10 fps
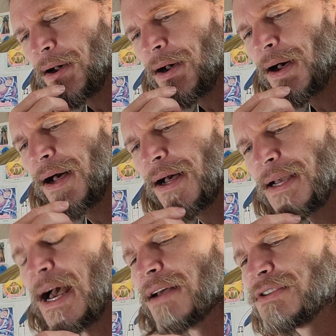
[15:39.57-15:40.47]

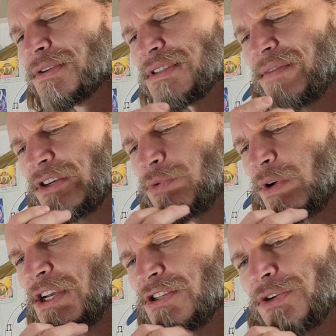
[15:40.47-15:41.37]
Yeah, so
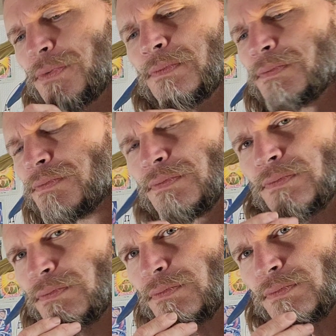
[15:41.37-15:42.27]
722,
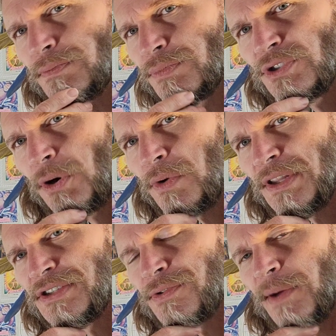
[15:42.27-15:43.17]
totally
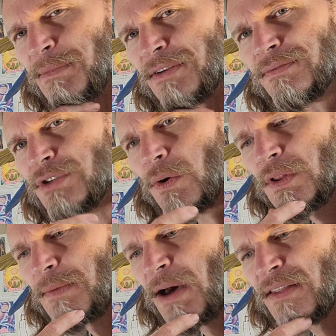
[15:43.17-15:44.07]
scripted,
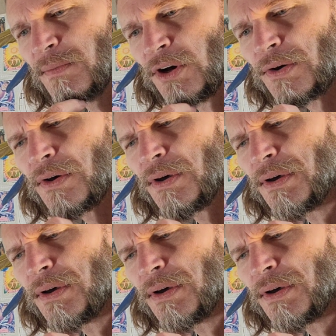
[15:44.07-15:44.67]
totally by the book.